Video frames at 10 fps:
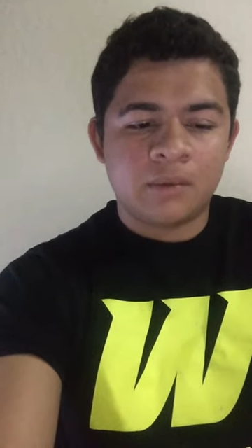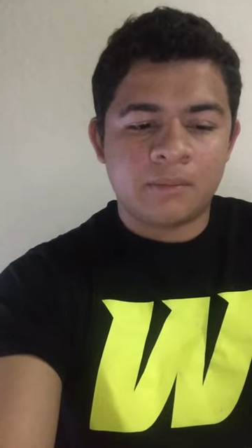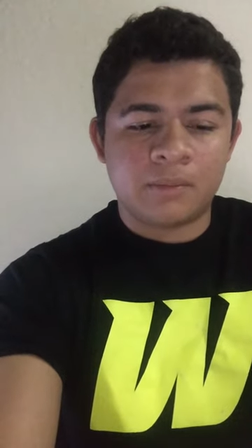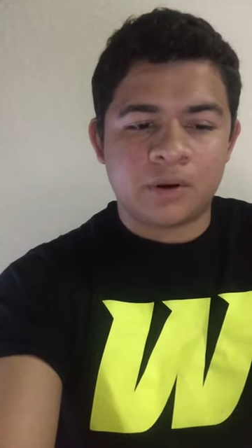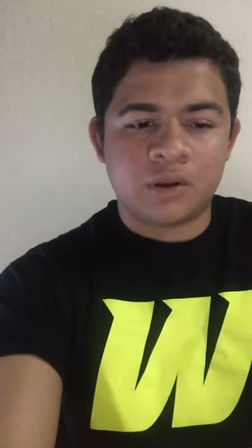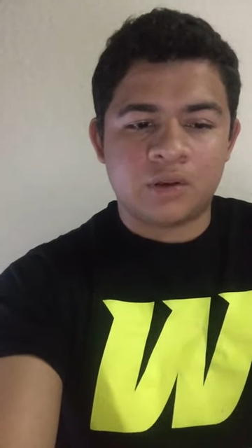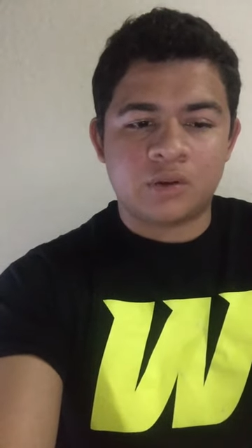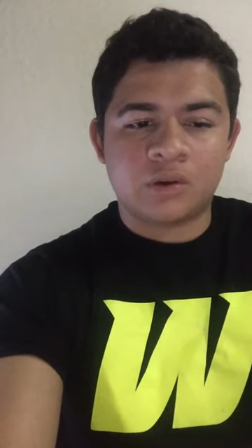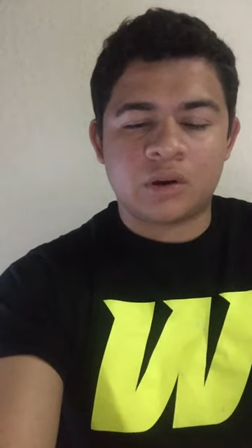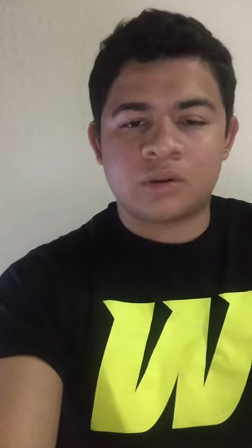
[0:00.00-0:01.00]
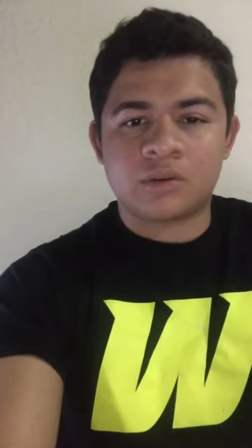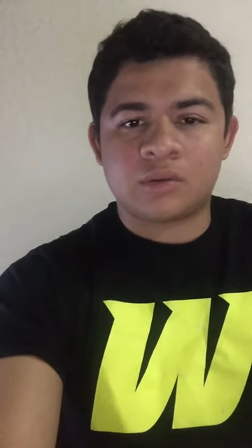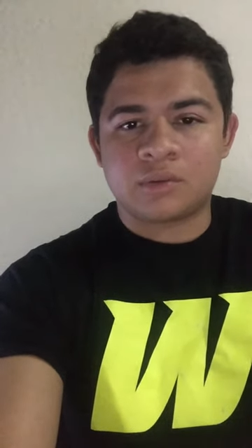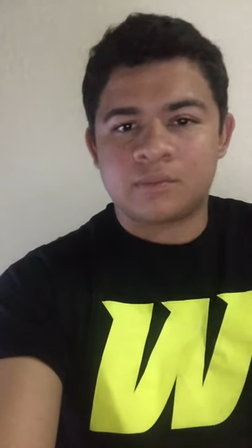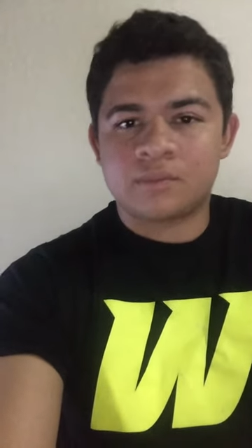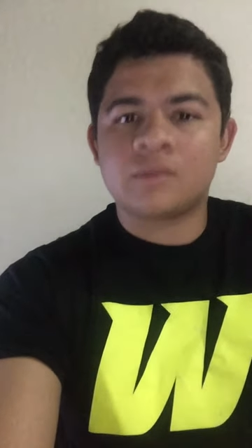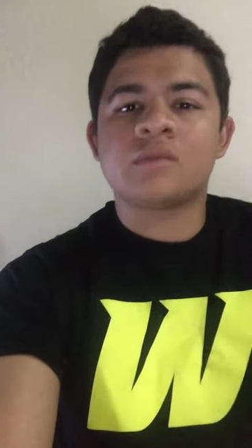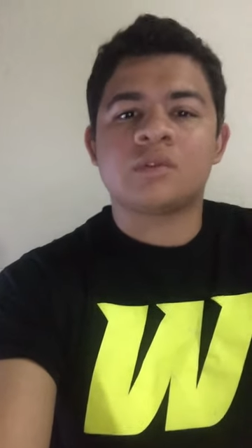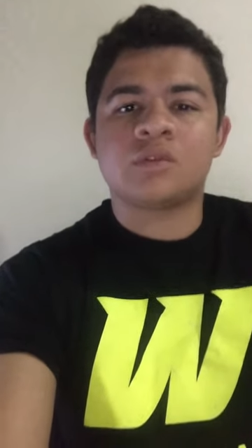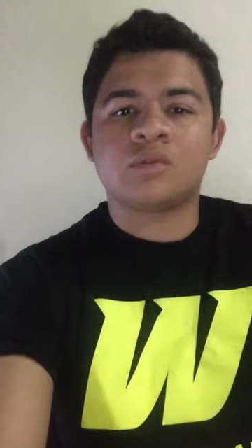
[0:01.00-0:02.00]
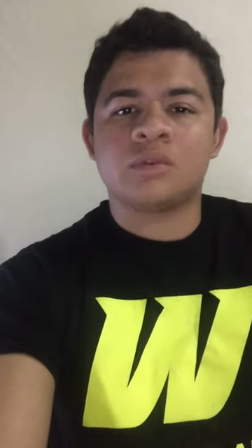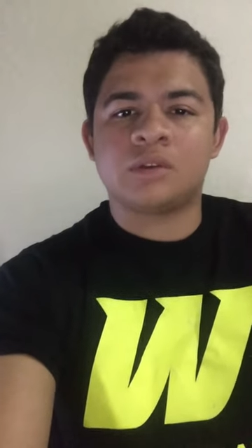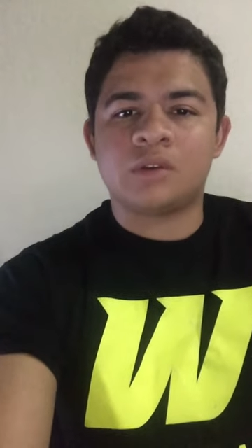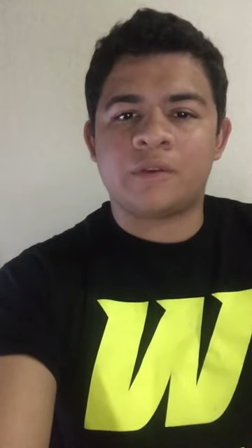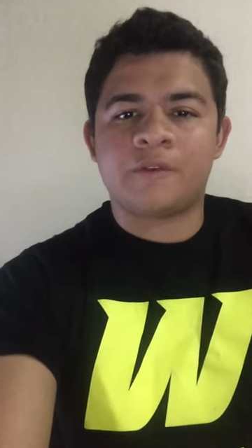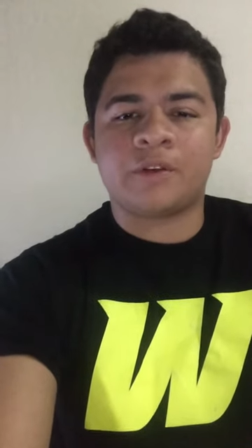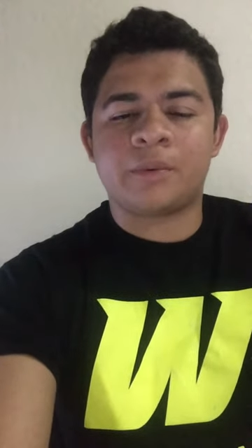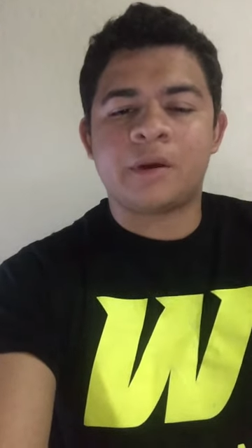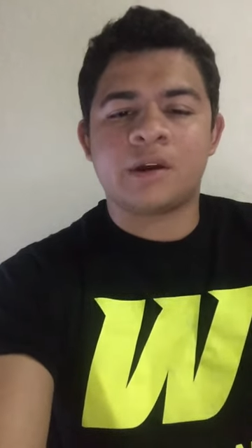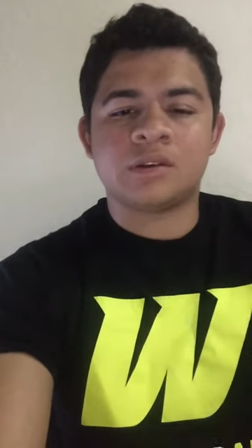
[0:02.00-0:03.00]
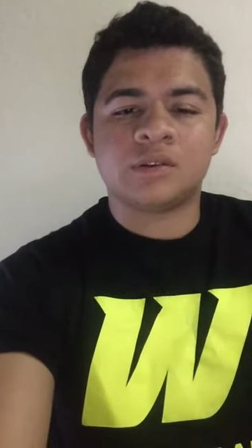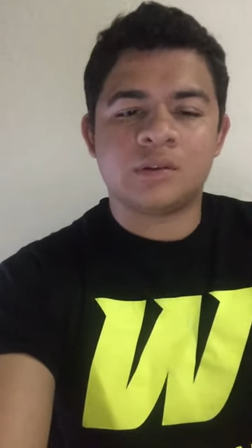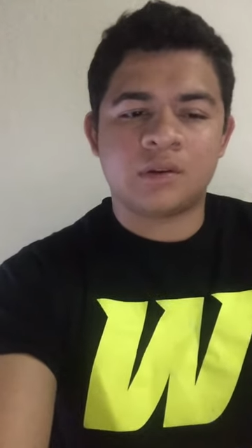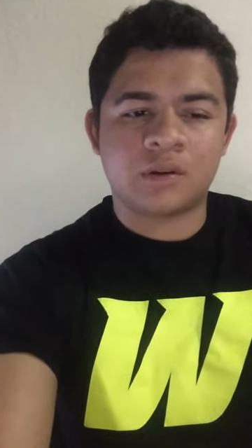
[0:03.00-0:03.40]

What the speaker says: but you are going to do it a fair price.